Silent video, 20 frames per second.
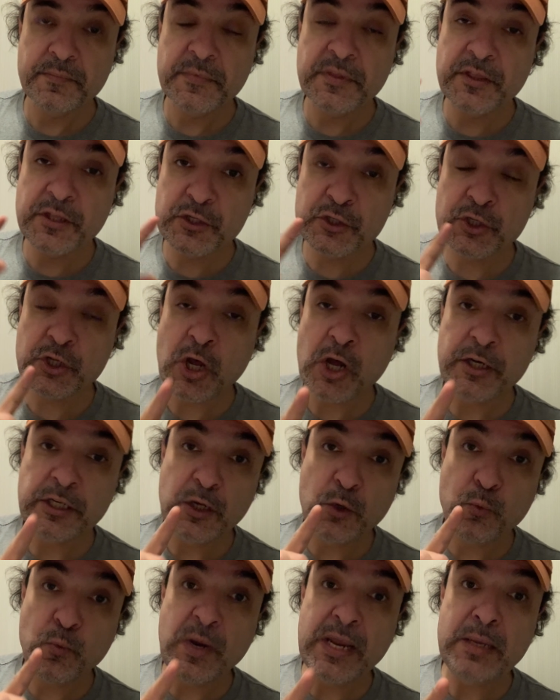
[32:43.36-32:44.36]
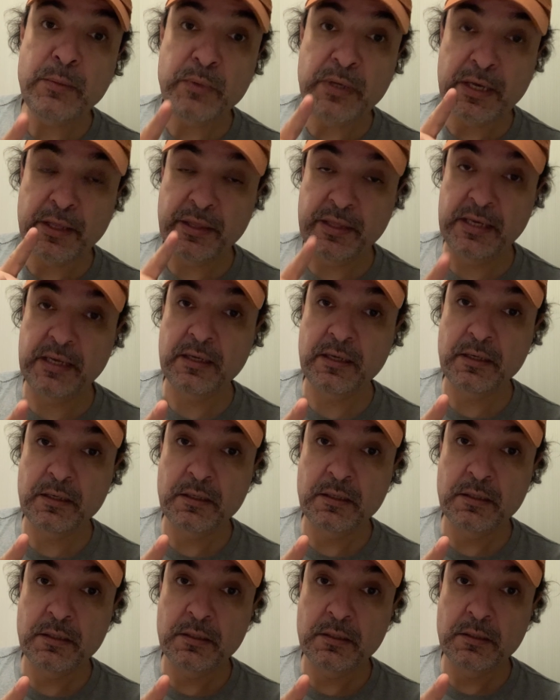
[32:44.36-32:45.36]
The Saudi Arabia thing.
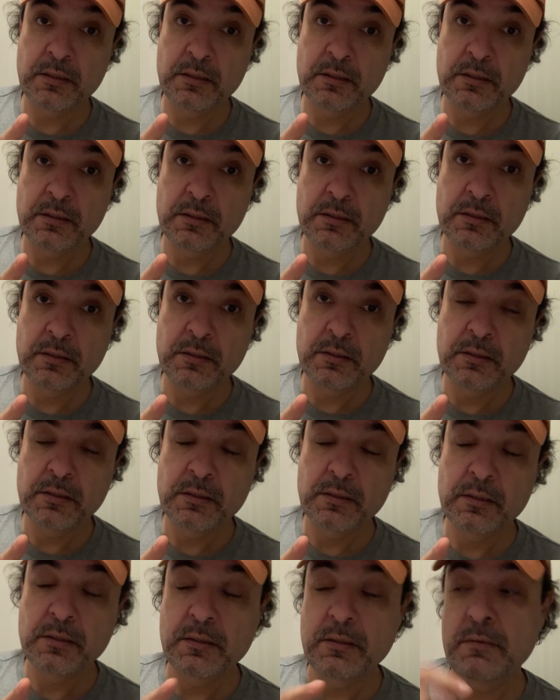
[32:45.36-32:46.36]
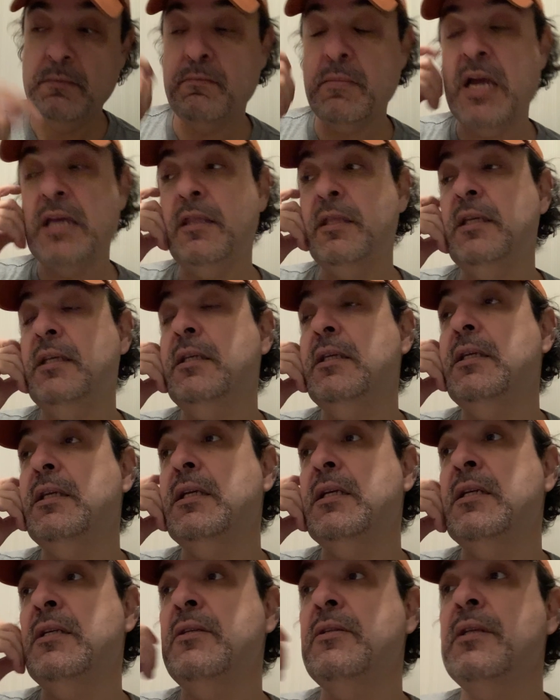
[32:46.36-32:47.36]
And my thinking
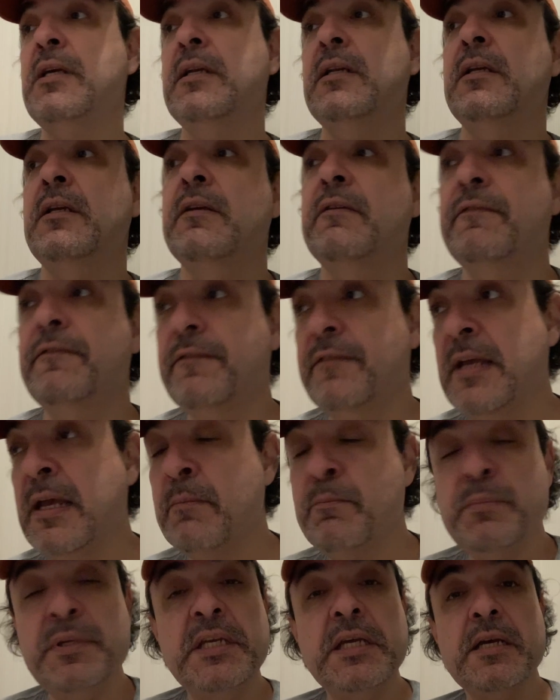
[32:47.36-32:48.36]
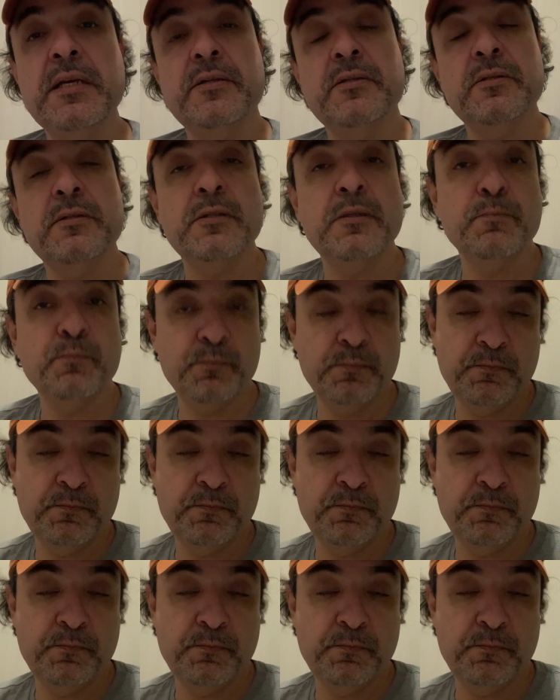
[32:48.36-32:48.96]
is that if MBS